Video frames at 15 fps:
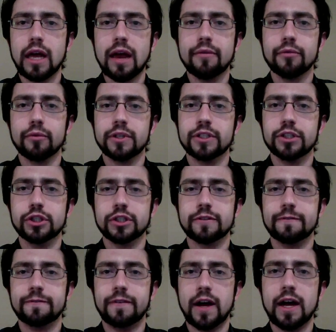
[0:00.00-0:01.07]
everyone to
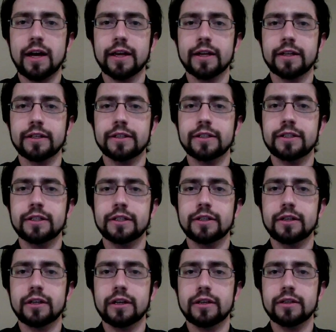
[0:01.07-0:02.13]
just find
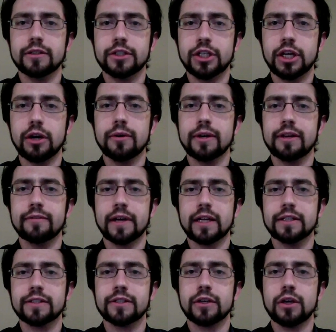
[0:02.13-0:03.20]
charity
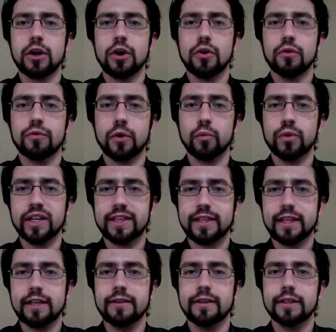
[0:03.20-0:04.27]
events from
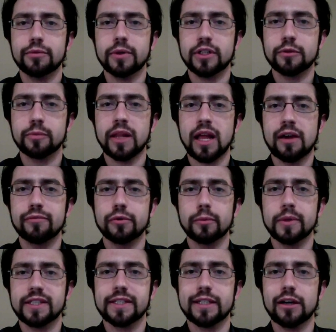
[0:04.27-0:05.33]
within the Twitch platform
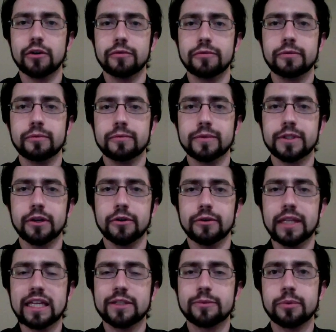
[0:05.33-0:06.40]
itself. So
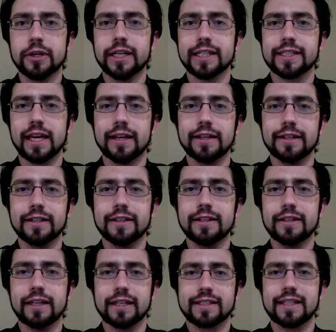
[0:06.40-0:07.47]
that's pretty exciting
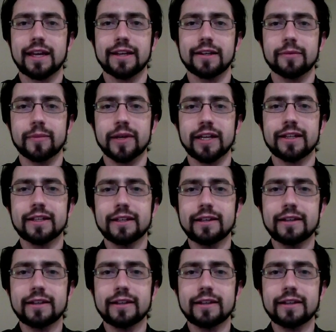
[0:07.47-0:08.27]
to me.